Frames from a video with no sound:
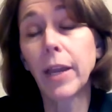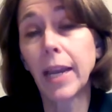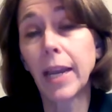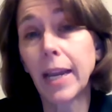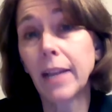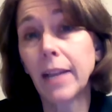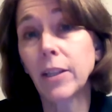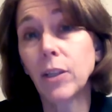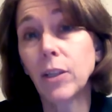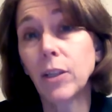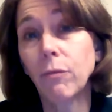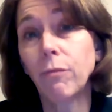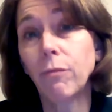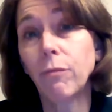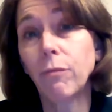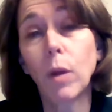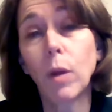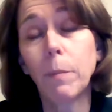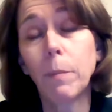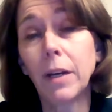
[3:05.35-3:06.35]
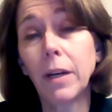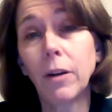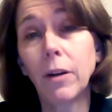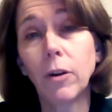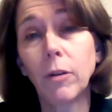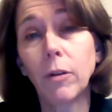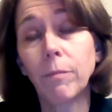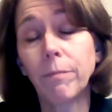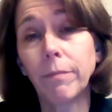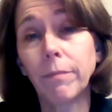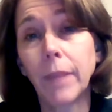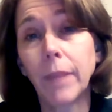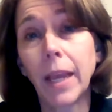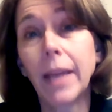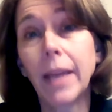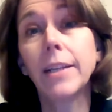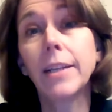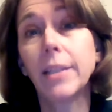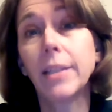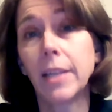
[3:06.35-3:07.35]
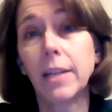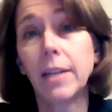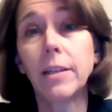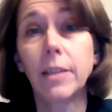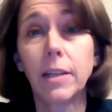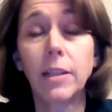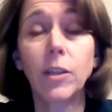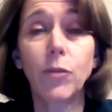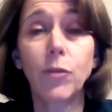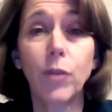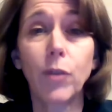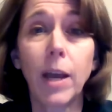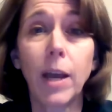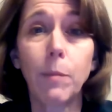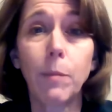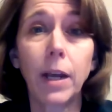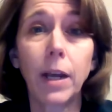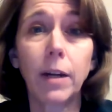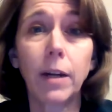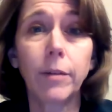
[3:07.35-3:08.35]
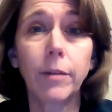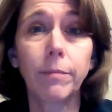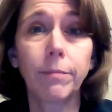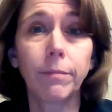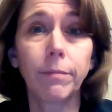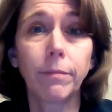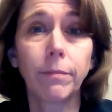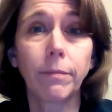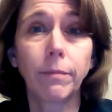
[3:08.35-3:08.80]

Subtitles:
out of the hands of women or any citizens for that matter.